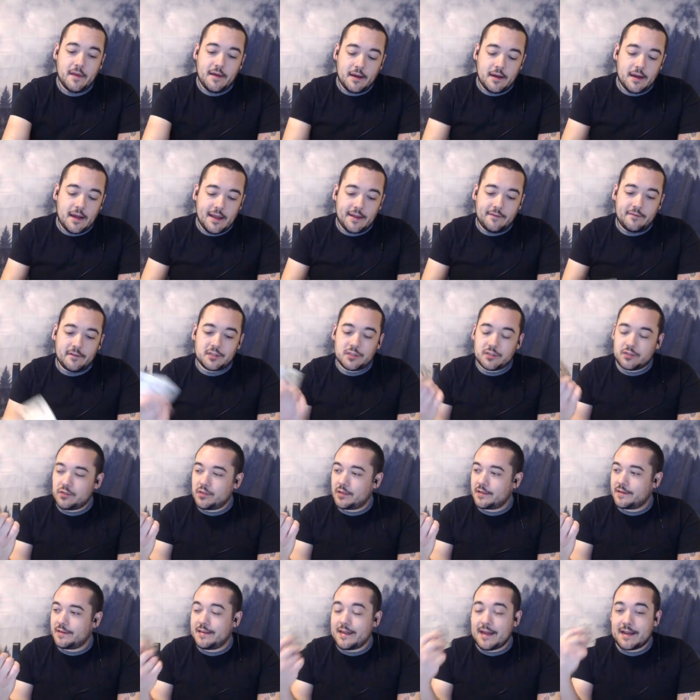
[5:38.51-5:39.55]
Uh, I even just
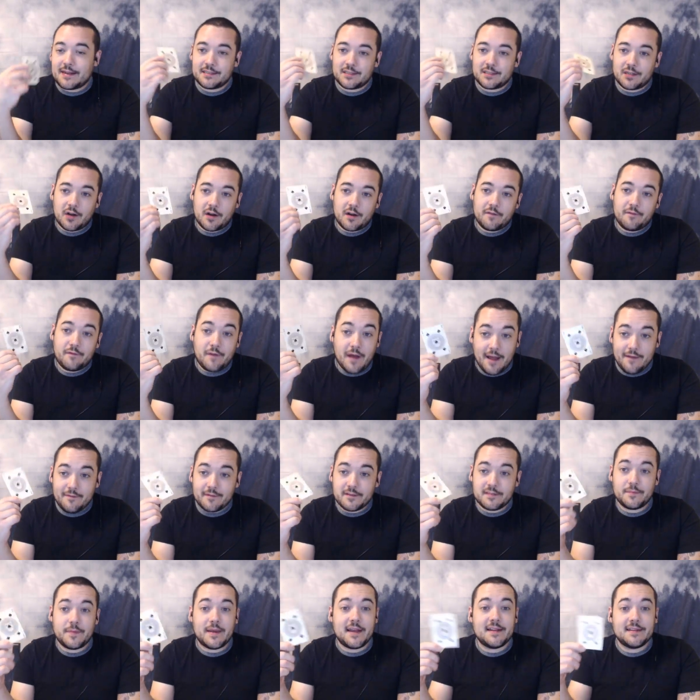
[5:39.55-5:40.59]
took the next card, five of
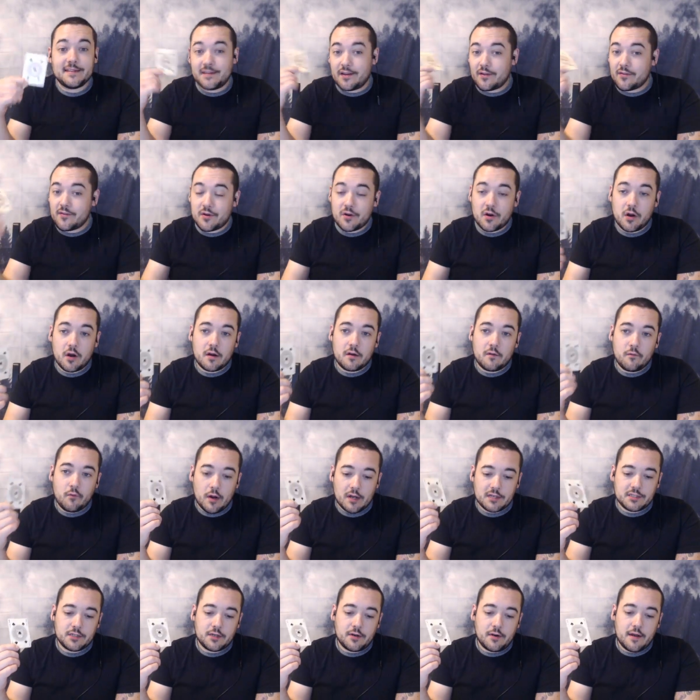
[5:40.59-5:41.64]
spades, another card of
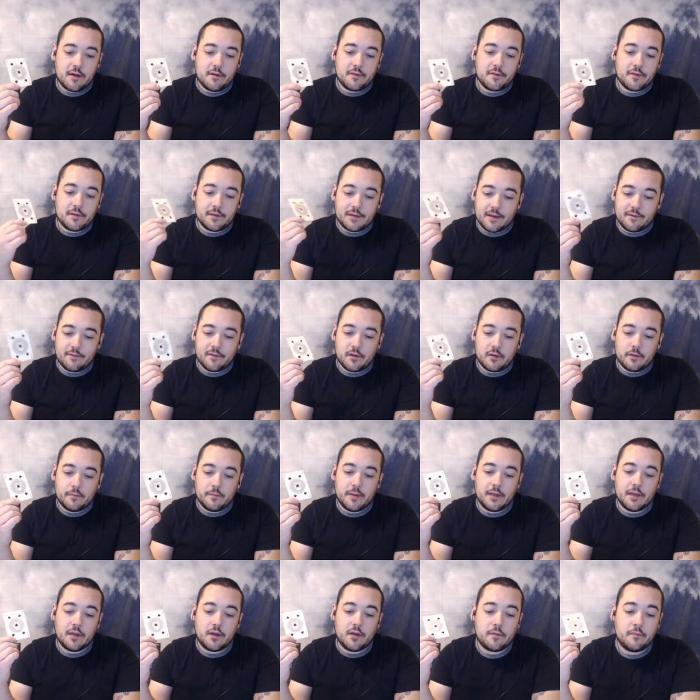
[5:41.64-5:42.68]
watching your health. It definitely would
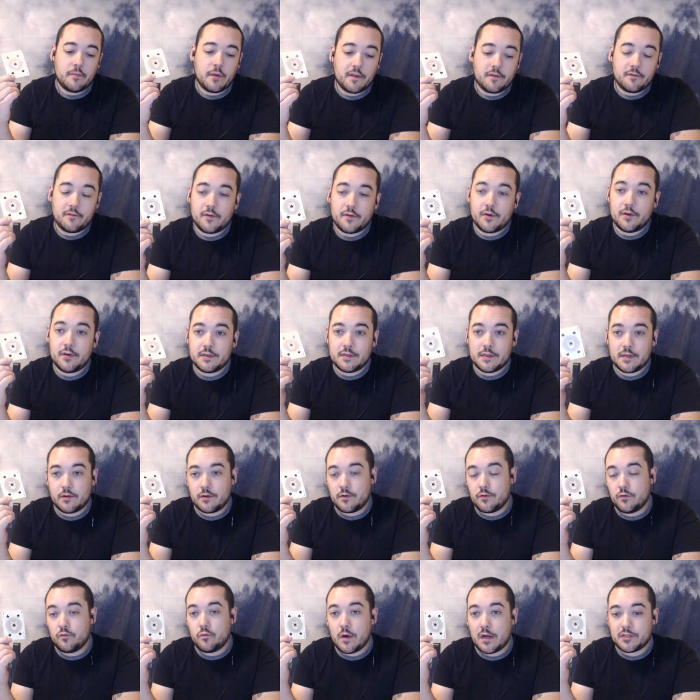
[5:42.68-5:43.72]
be a good month for you to,
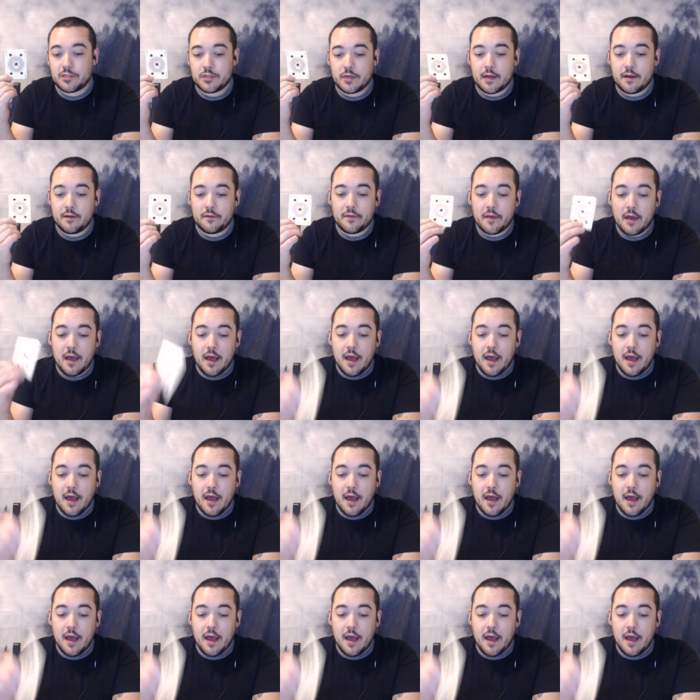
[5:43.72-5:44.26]
to watch your health.